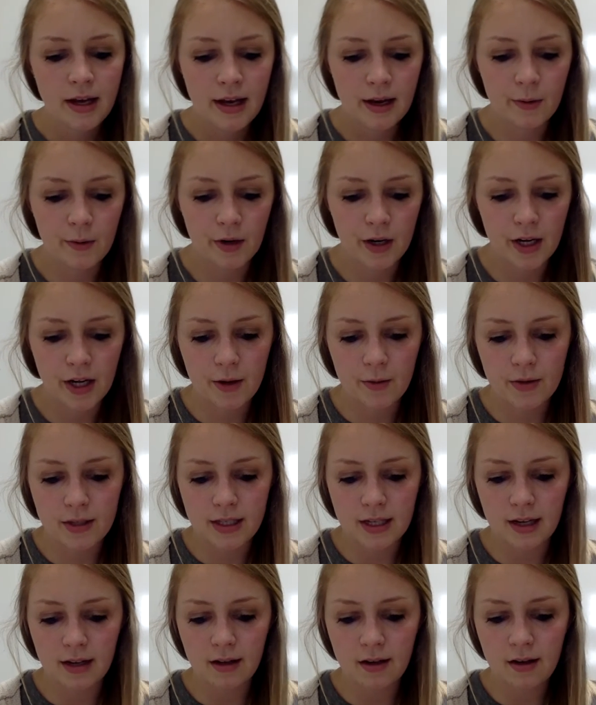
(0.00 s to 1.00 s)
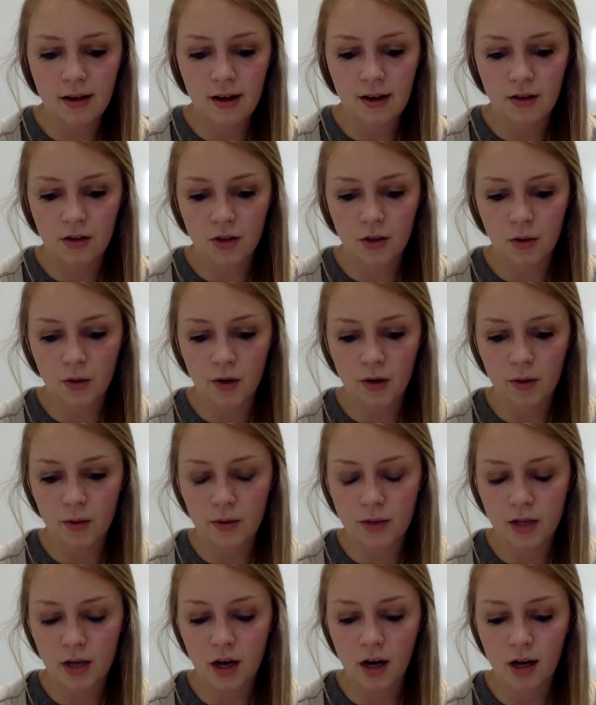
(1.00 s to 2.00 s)
And when he was in and the door
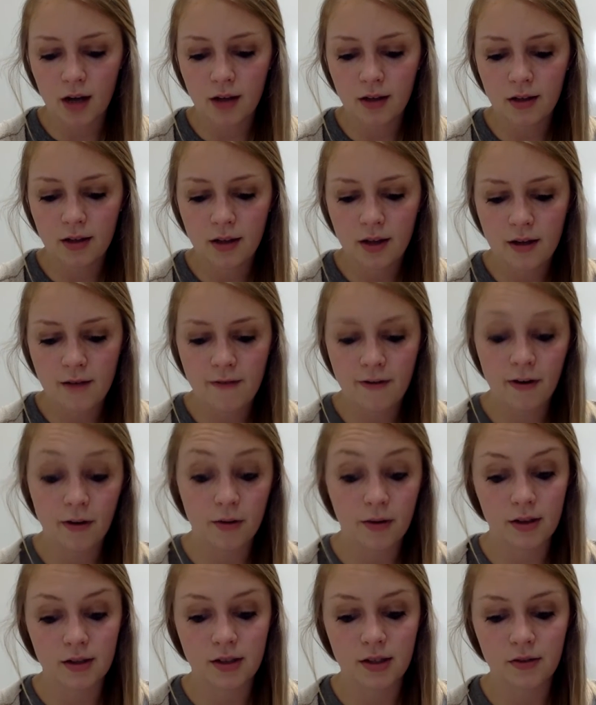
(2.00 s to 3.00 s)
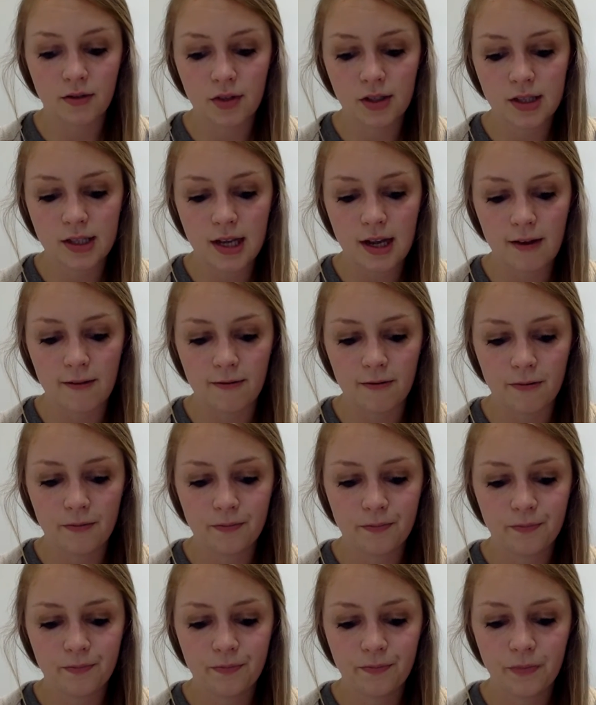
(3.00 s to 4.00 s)
was hung, he felt relatively safe.
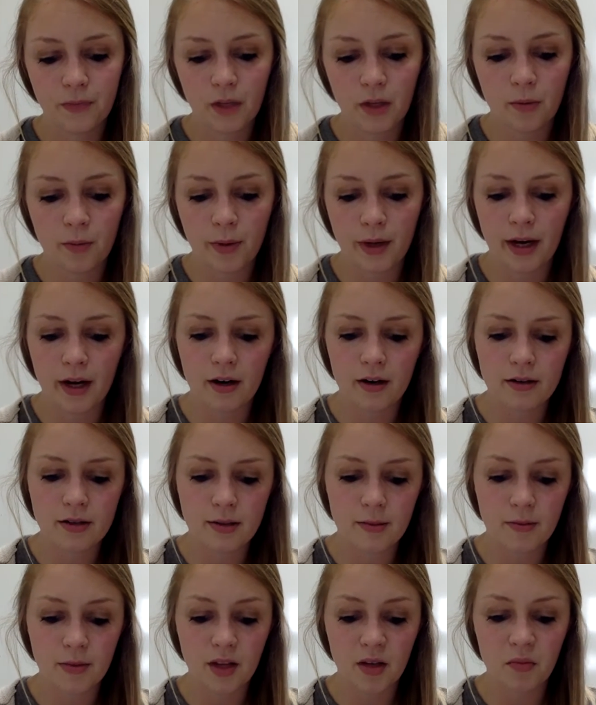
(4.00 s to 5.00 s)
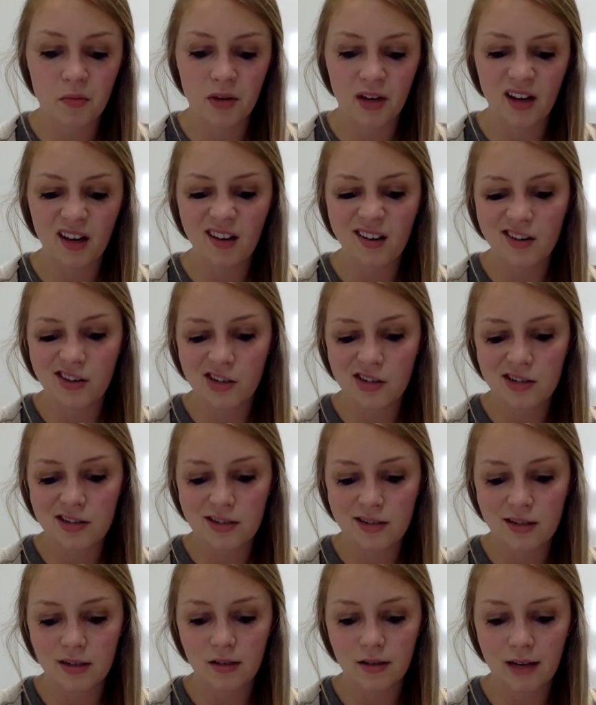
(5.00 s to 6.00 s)
A bear, something big, could
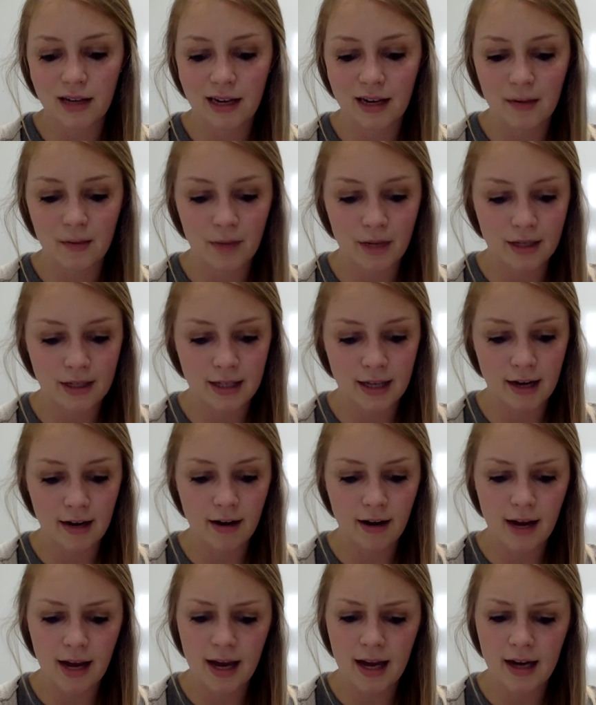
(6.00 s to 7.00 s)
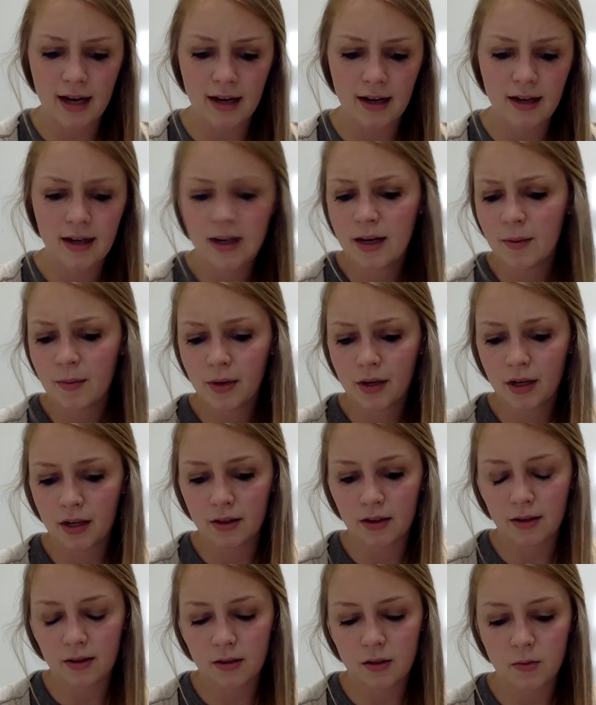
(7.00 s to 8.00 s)
still get in by tearing at it, but
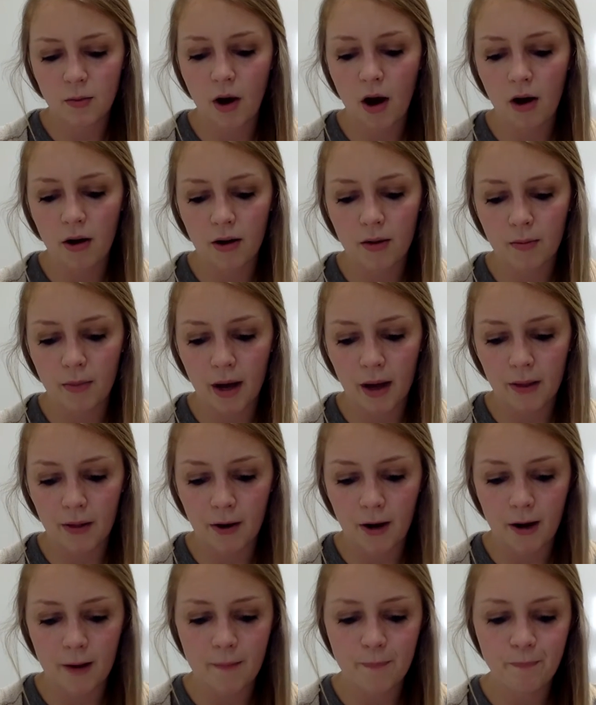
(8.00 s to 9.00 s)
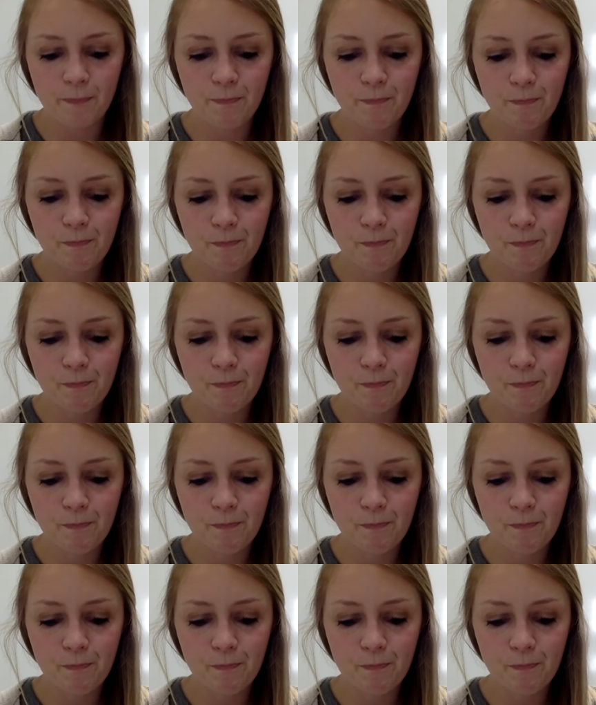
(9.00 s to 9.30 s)
nothing small could bother him.